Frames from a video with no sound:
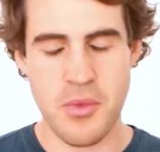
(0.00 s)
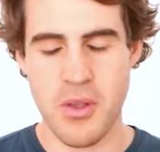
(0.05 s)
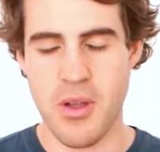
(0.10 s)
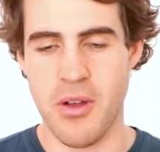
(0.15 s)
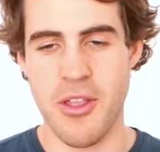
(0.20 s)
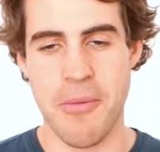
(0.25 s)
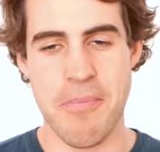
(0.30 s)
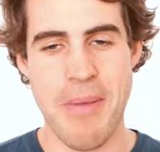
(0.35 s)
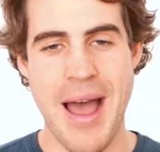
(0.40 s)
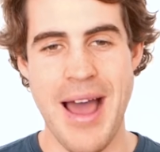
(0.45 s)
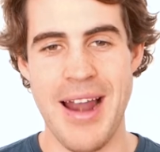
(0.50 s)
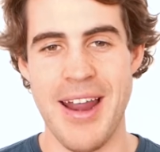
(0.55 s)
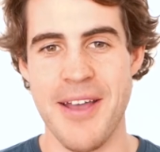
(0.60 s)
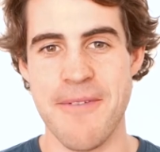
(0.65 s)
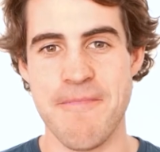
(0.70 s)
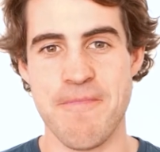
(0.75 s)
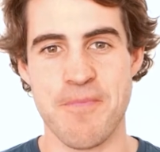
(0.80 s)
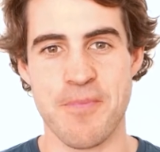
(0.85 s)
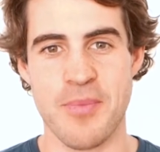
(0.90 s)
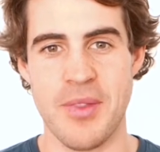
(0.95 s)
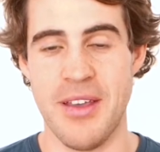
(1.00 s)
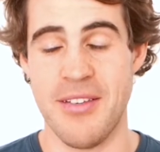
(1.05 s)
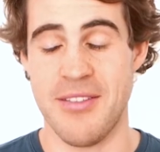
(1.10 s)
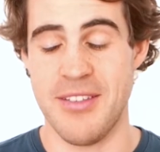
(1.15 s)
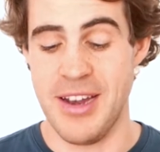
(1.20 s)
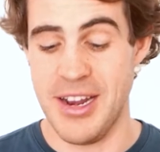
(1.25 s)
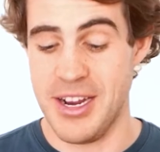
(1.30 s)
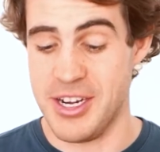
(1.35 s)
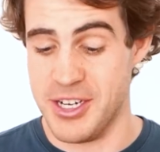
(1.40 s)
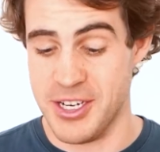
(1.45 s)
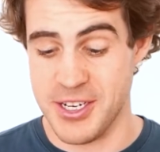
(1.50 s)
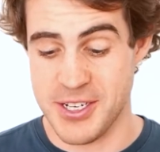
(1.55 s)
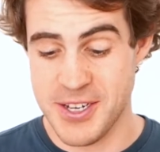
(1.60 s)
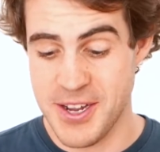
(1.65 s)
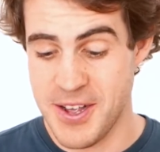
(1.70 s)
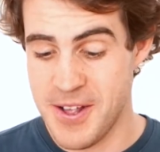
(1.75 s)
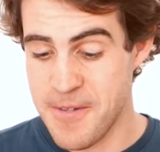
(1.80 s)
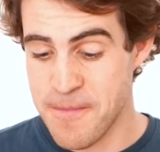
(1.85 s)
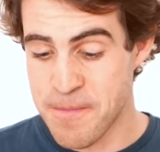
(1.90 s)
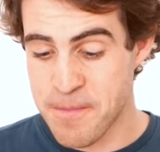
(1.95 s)
On the palate, it's delicious.
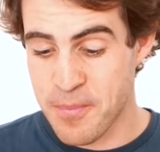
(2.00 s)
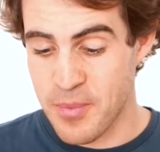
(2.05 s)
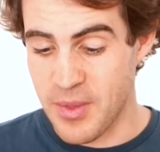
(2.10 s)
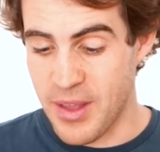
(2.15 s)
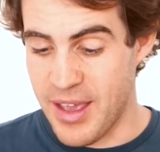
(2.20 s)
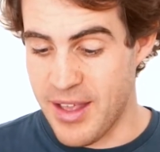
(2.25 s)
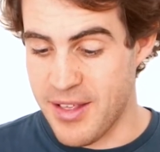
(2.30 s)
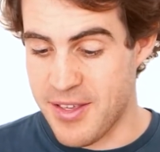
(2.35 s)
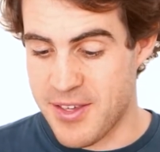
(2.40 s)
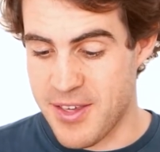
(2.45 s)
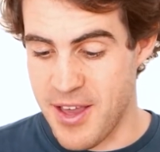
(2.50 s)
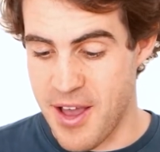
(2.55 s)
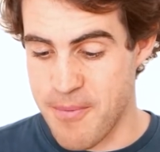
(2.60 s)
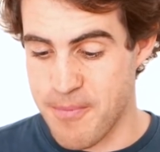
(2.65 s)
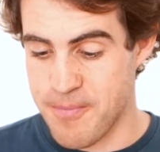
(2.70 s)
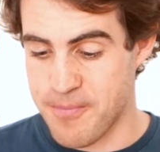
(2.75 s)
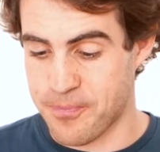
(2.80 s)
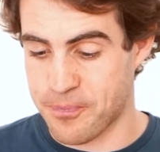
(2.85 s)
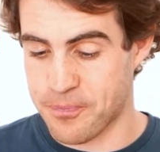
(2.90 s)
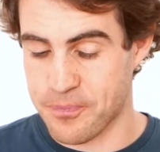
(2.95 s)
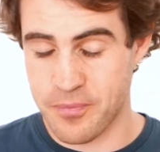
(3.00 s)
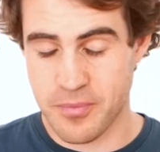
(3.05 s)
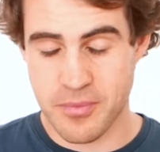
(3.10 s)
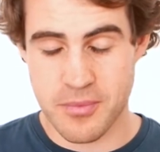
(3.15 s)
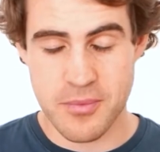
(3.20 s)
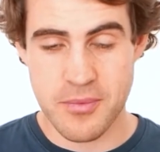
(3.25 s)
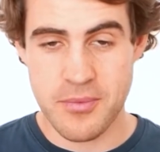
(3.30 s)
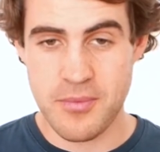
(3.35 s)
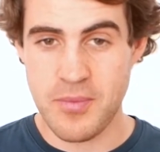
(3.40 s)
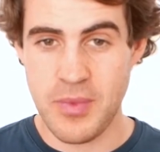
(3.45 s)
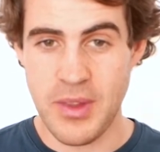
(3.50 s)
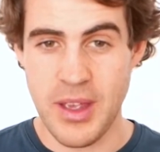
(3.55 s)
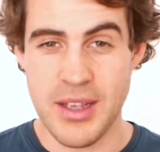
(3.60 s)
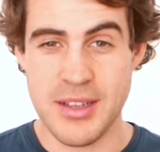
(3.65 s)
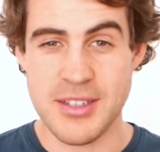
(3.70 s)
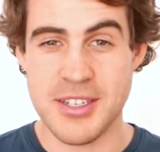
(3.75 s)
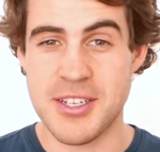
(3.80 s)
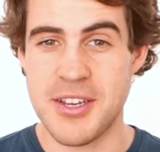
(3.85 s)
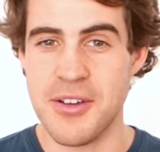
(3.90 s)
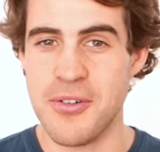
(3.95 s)
It's
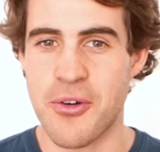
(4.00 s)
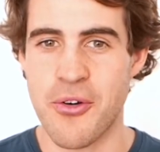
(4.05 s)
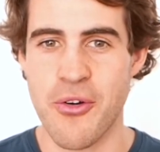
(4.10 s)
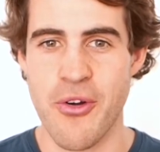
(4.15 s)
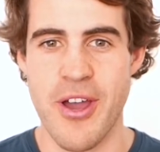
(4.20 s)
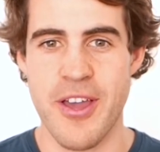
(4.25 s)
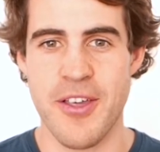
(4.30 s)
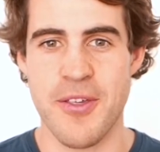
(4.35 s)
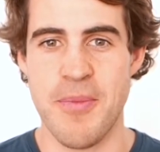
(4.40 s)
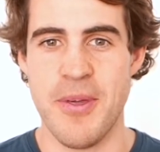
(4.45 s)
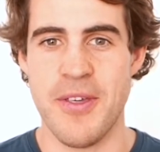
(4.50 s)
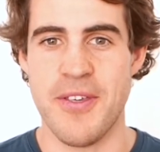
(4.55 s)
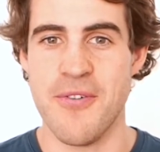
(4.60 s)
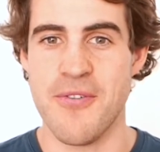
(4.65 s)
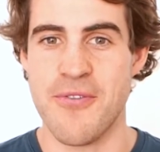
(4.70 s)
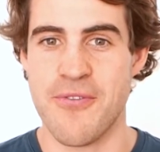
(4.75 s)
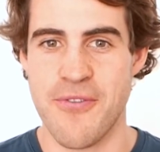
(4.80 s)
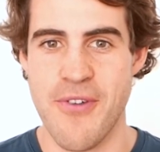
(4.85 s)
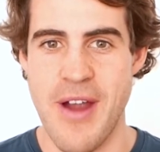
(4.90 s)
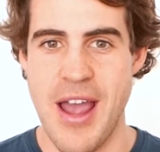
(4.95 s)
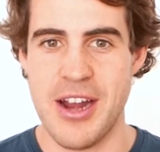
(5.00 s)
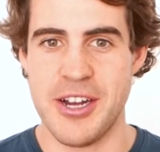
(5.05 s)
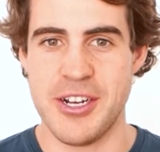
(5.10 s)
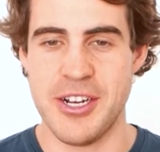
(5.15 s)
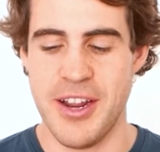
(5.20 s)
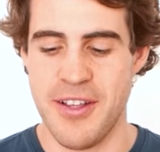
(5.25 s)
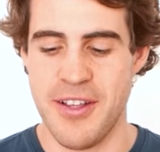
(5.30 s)
still crisp, it's still fresh.